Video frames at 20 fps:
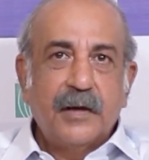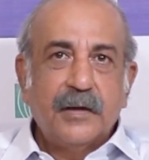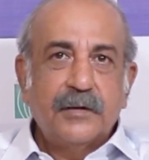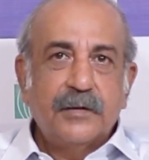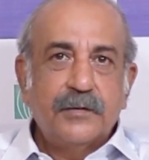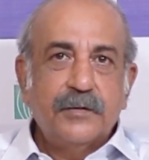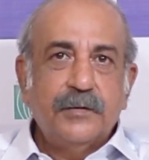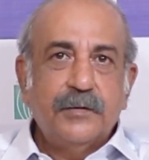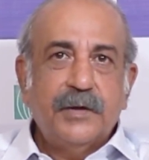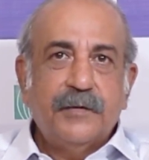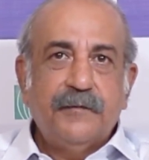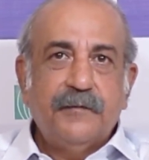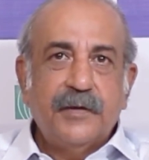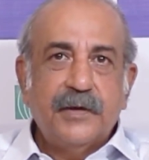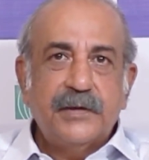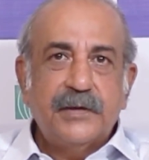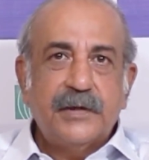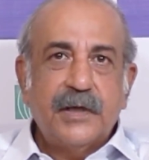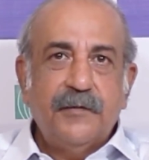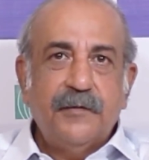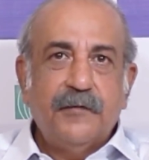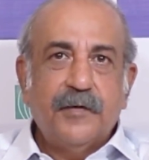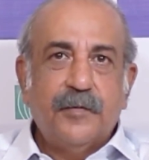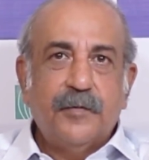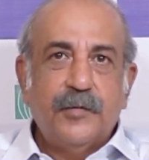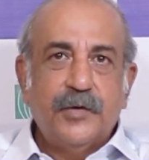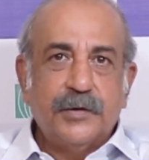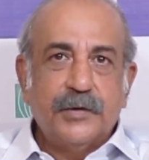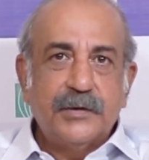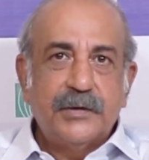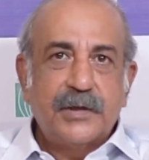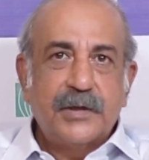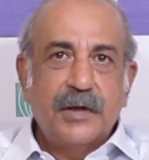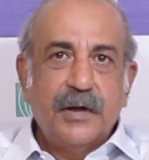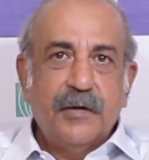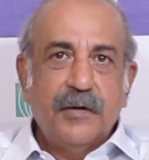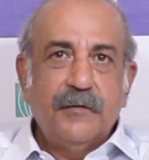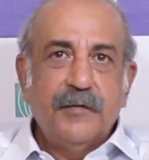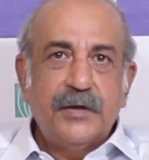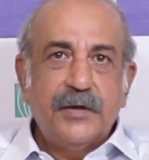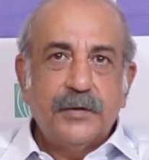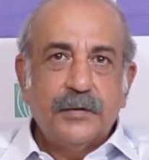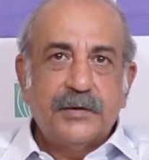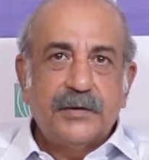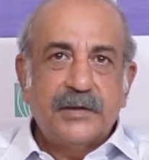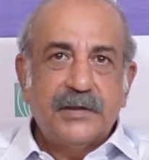So the first and foremost, we should